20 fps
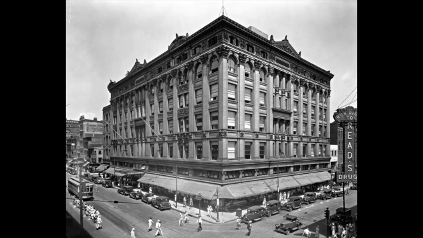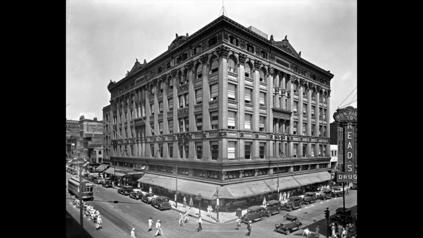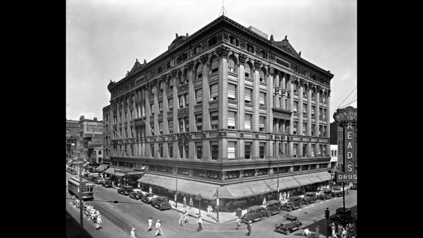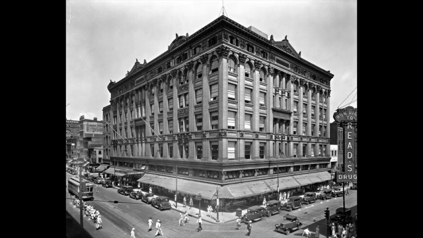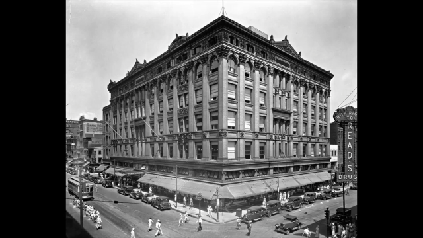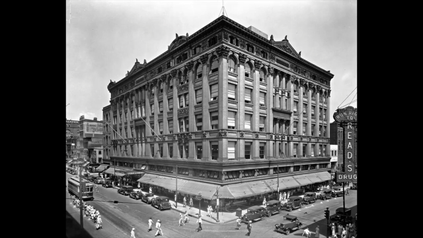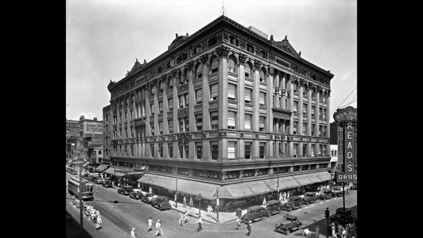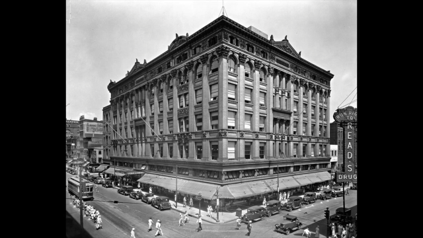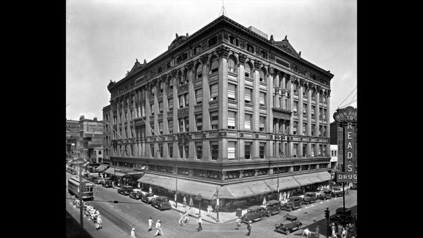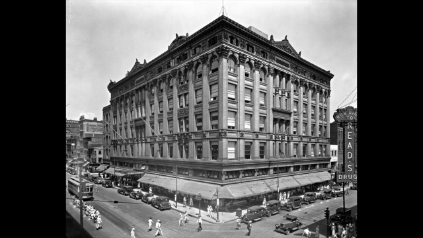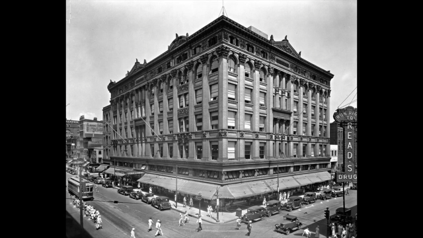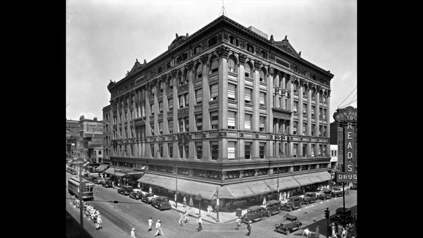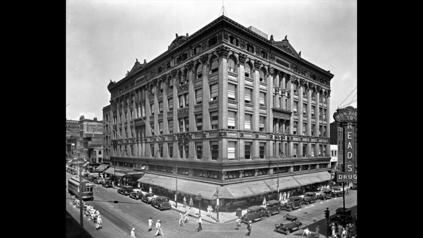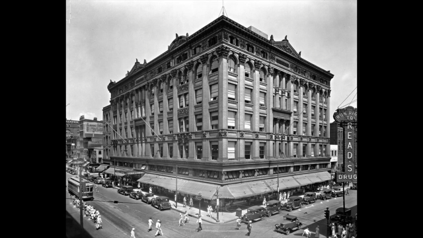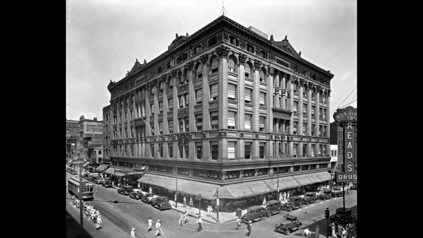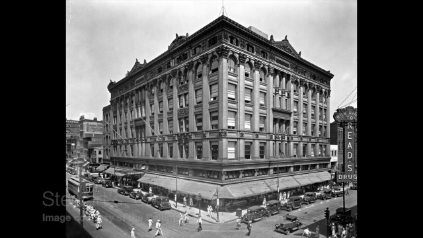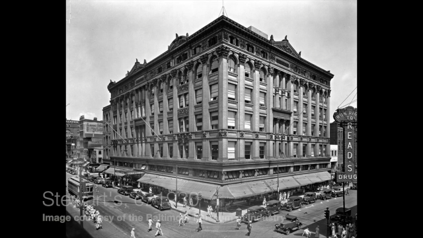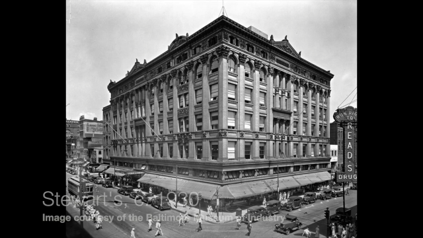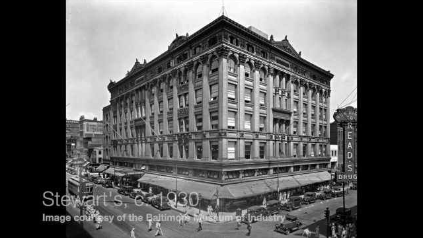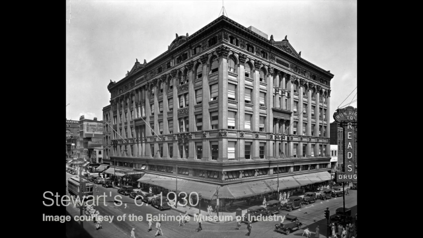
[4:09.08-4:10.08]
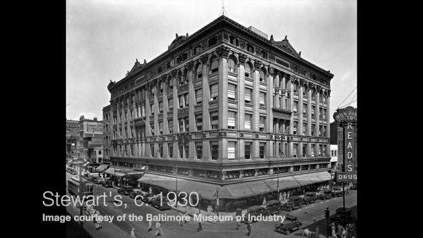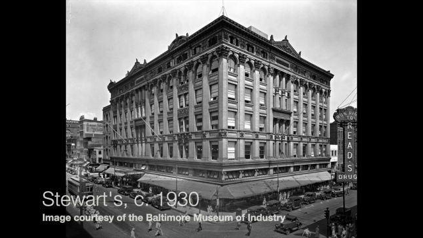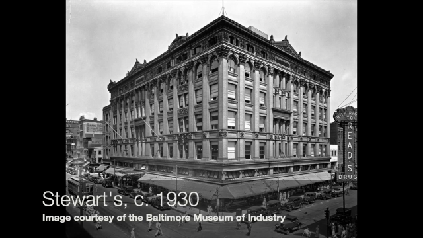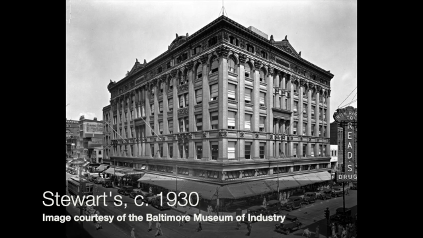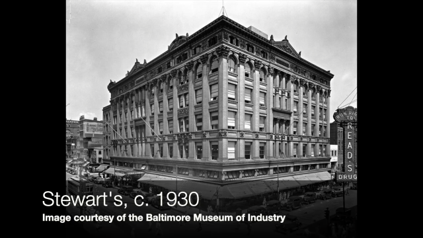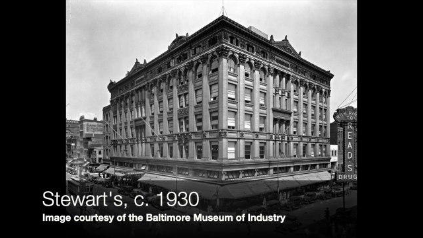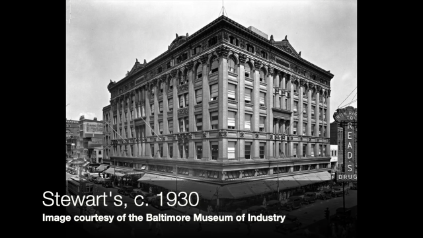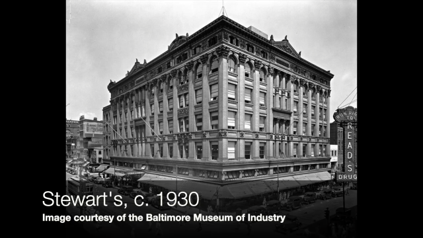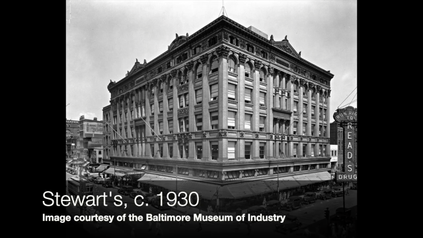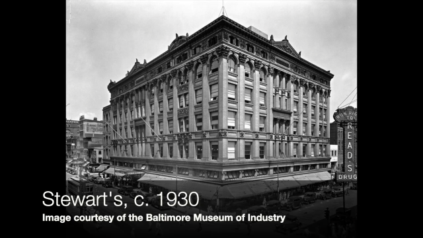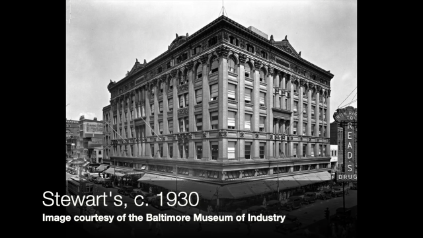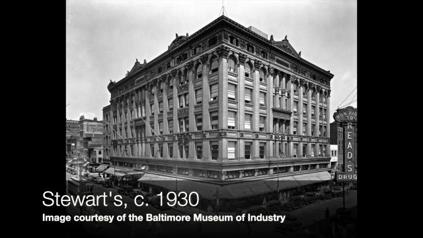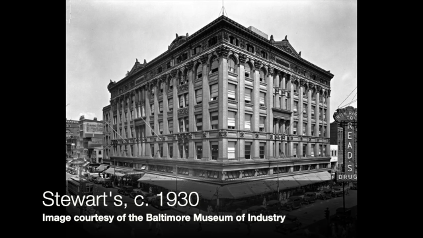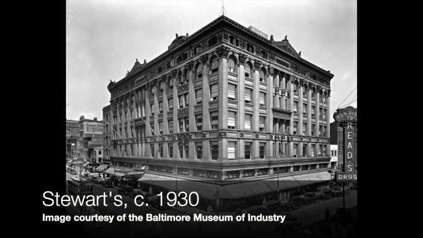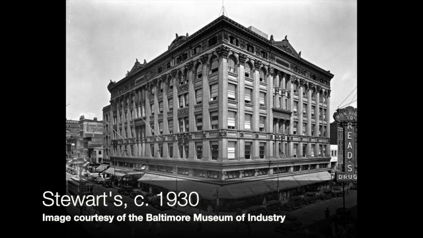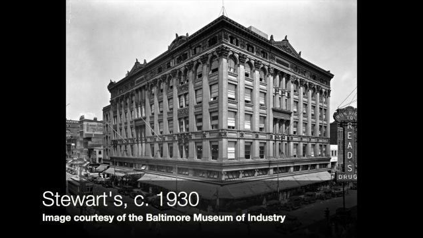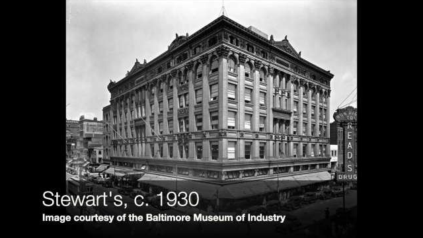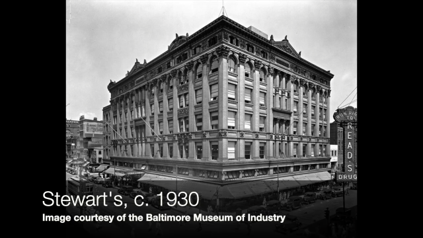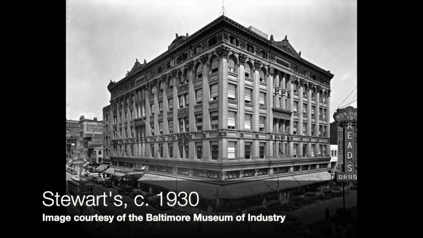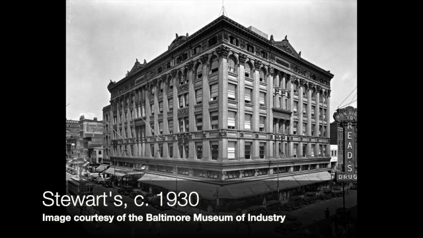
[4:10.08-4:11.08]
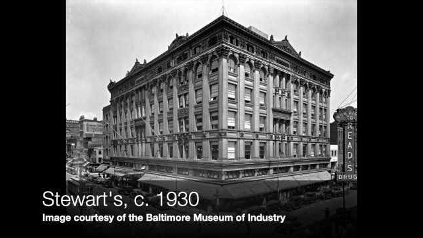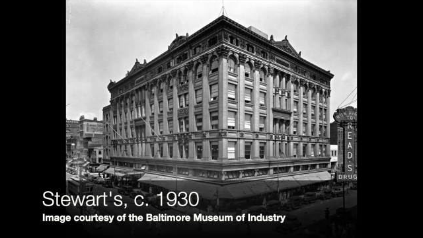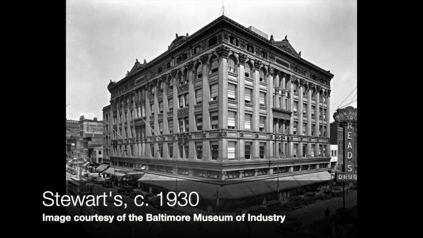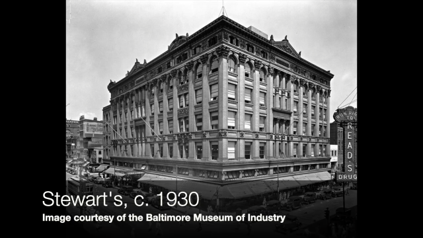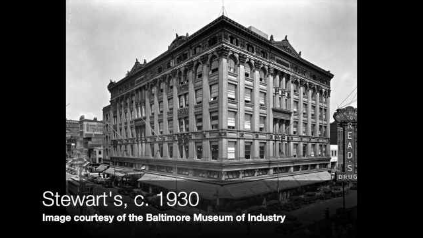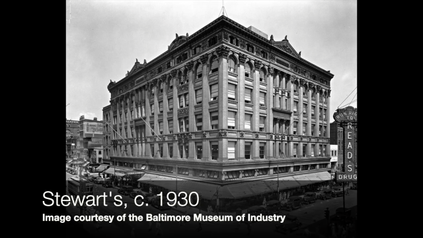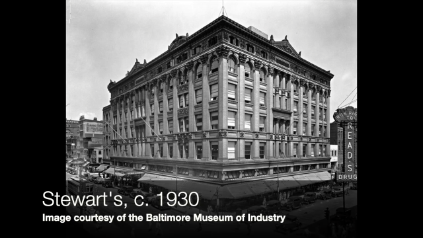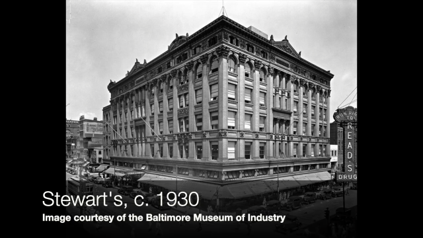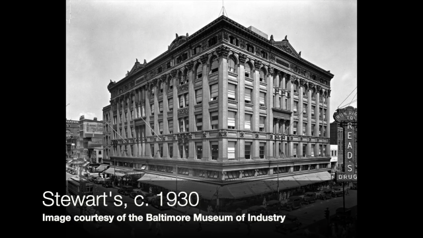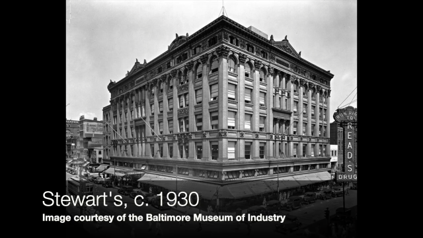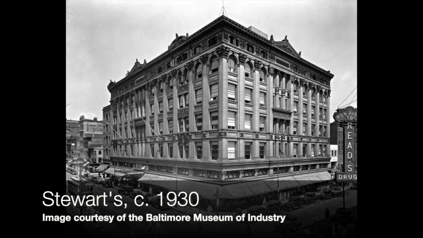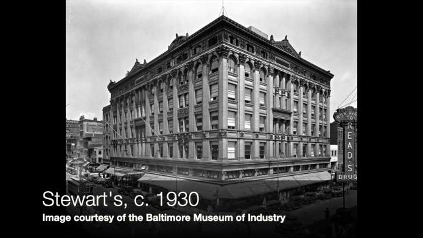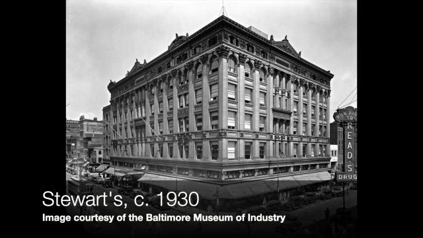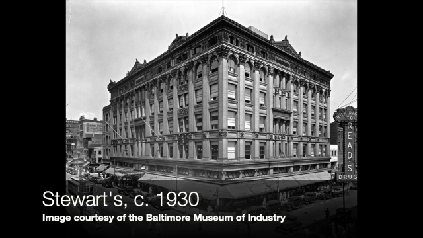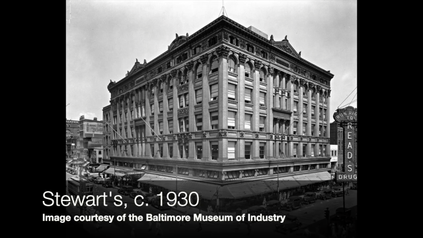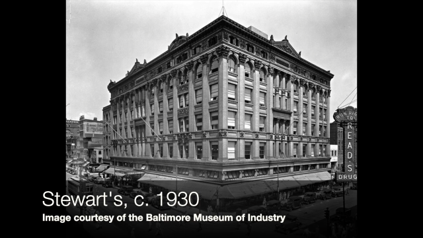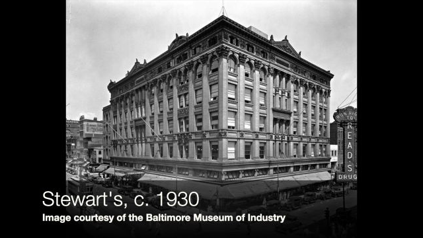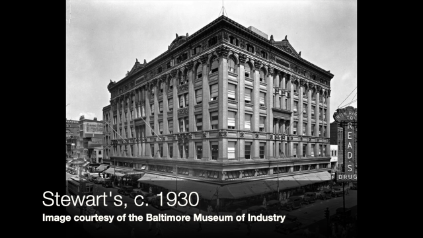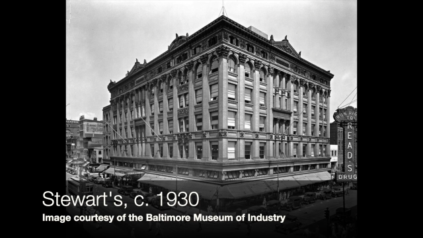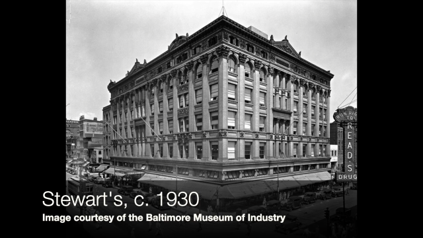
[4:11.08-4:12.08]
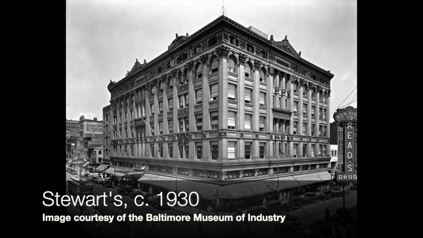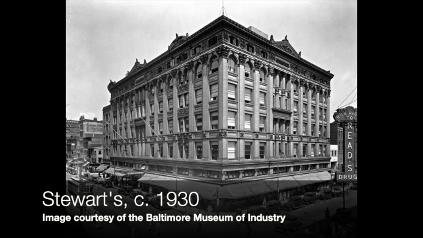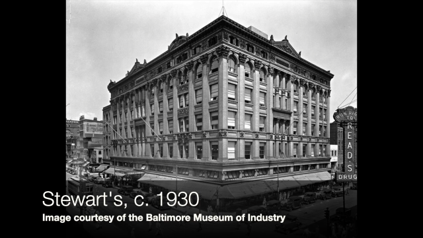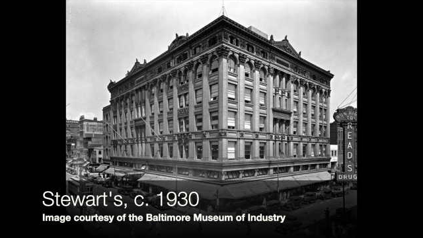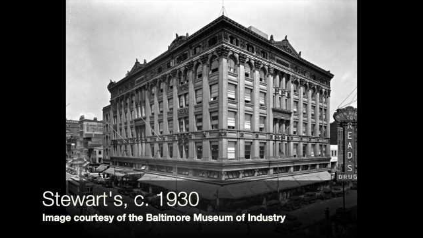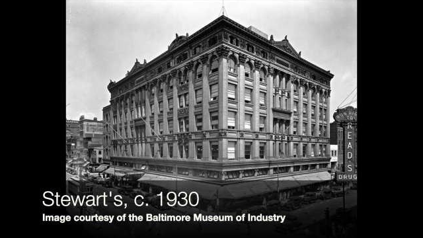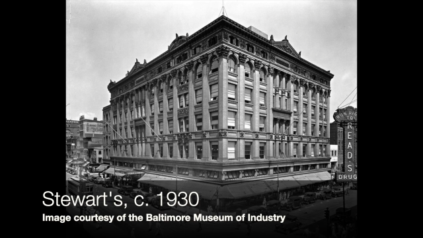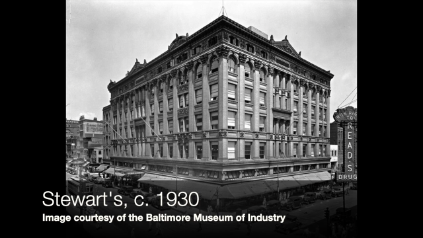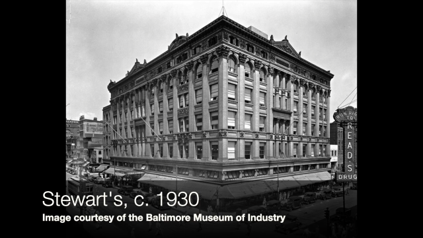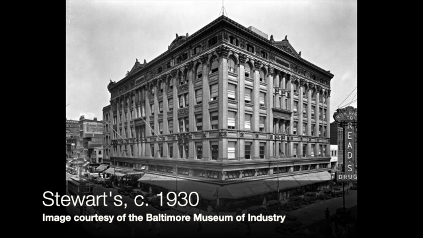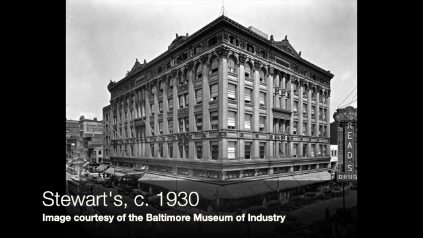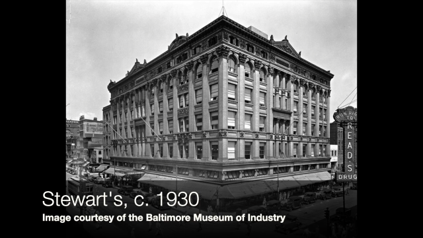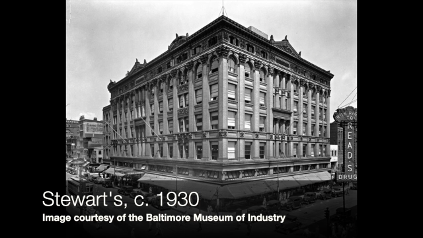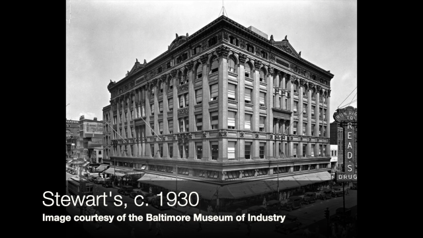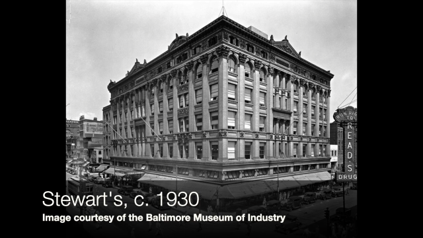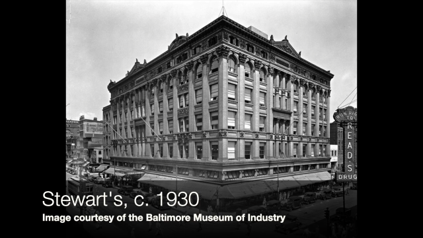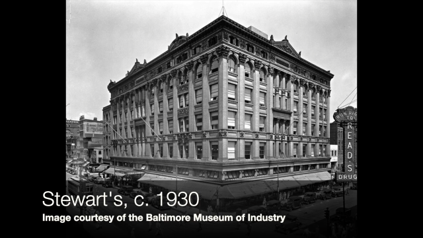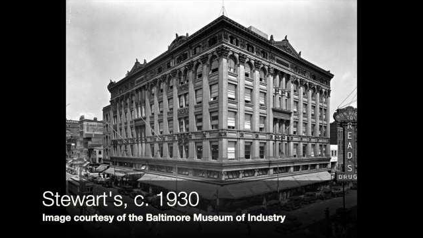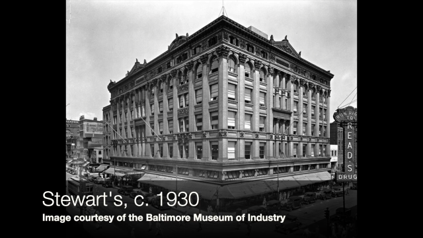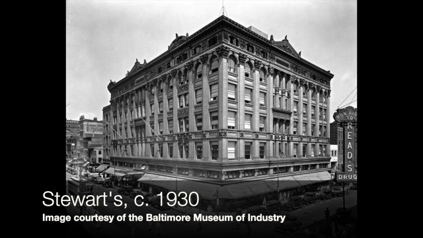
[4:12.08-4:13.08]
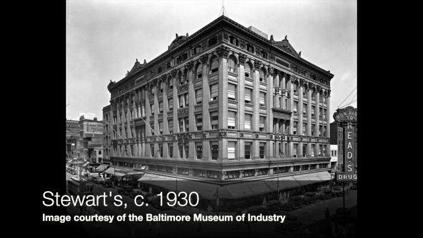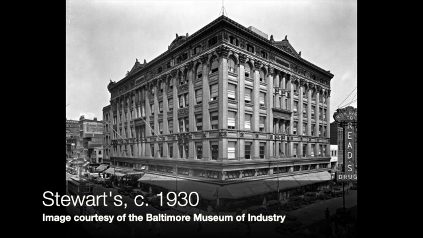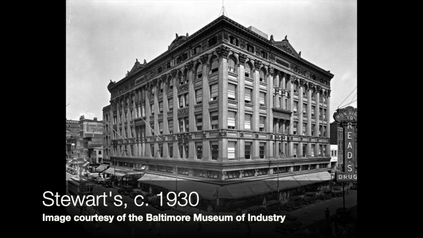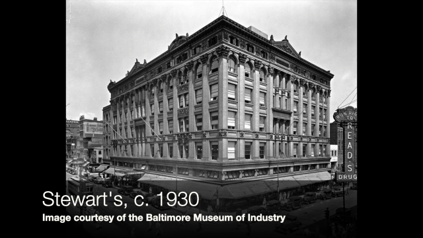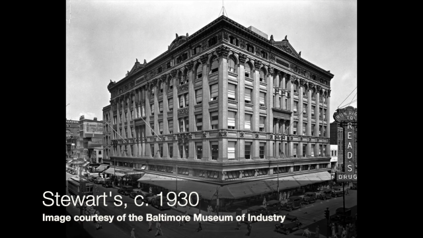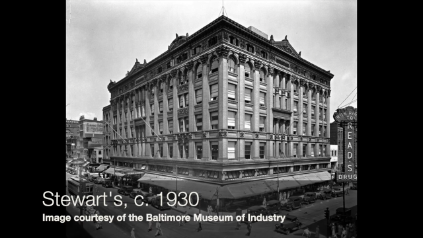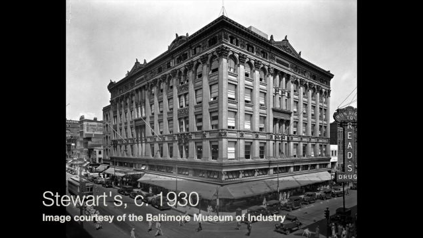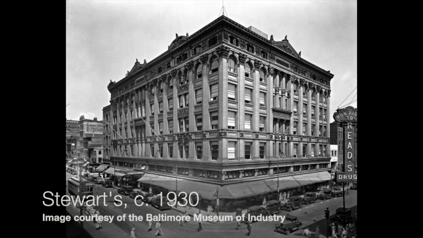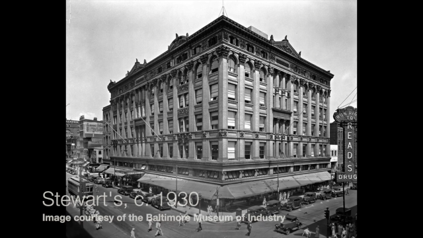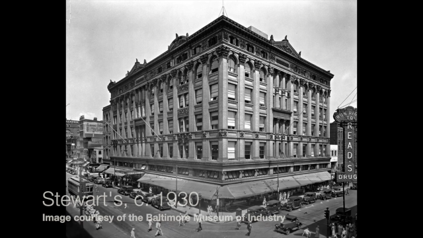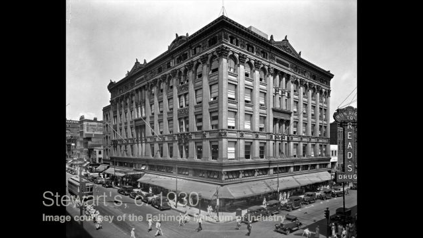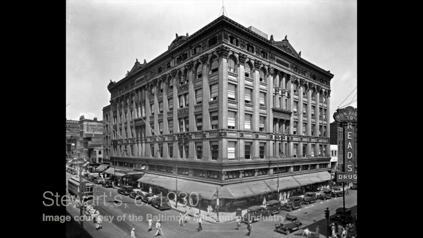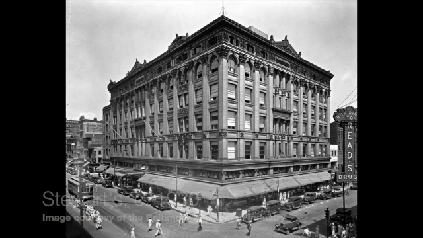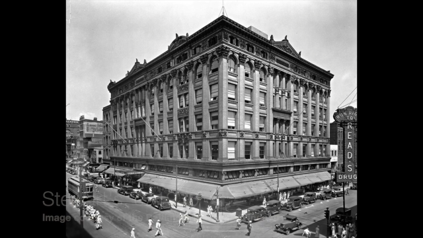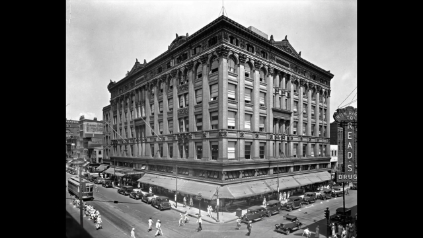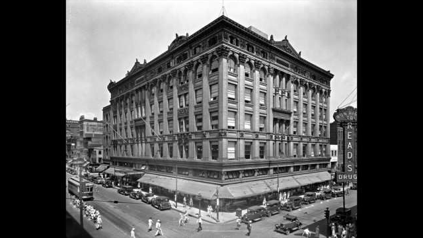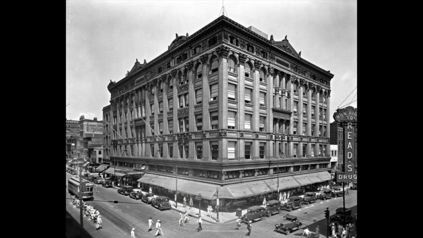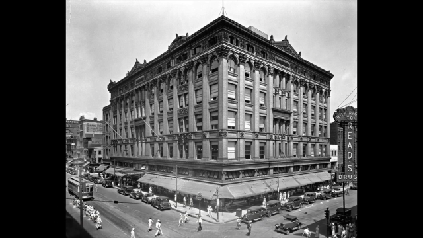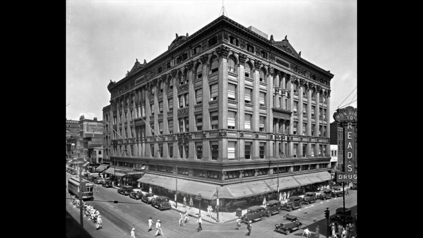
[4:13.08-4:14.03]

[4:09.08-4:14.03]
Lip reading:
Nobody's mouth can be seen.